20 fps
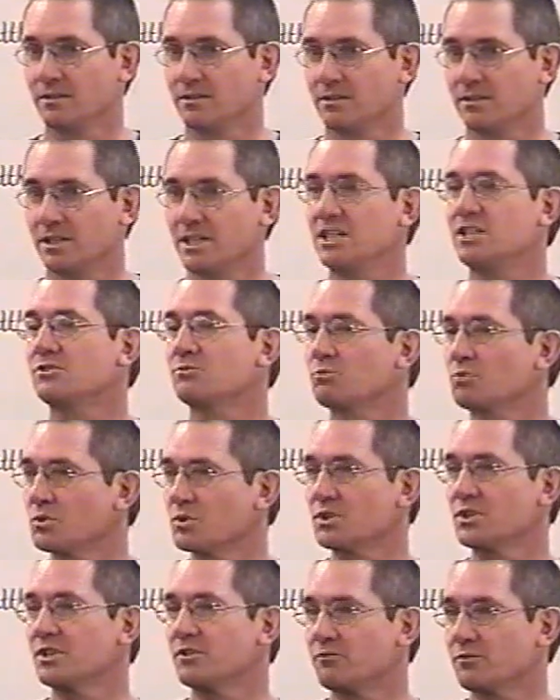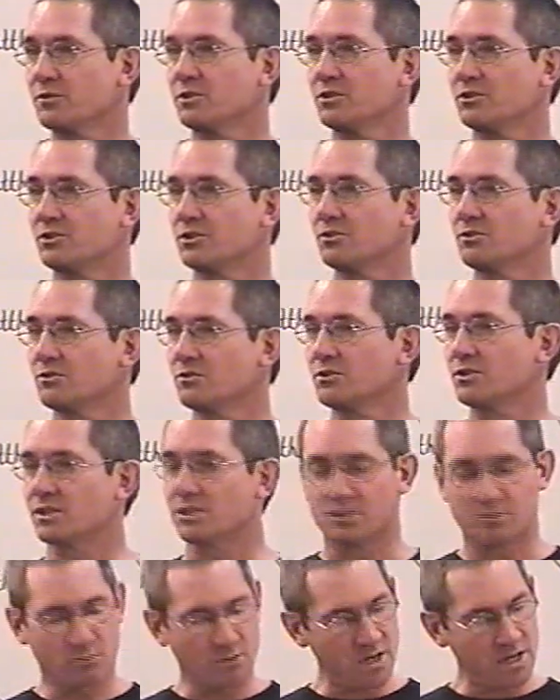He's worthy for you to do this.
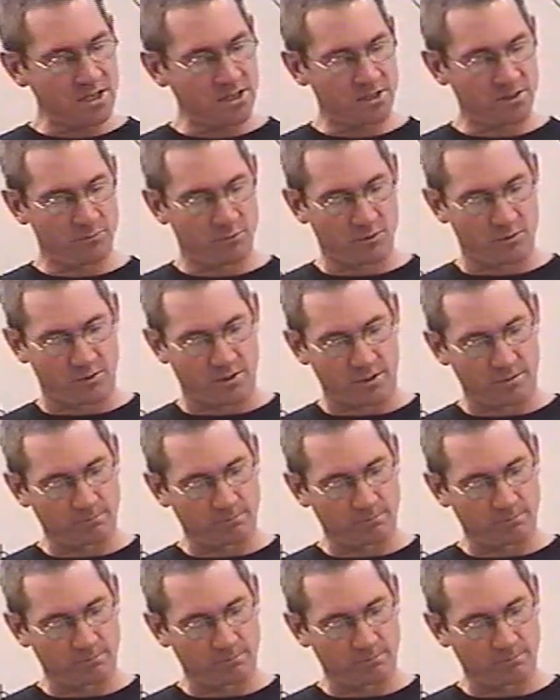Why is he worthy?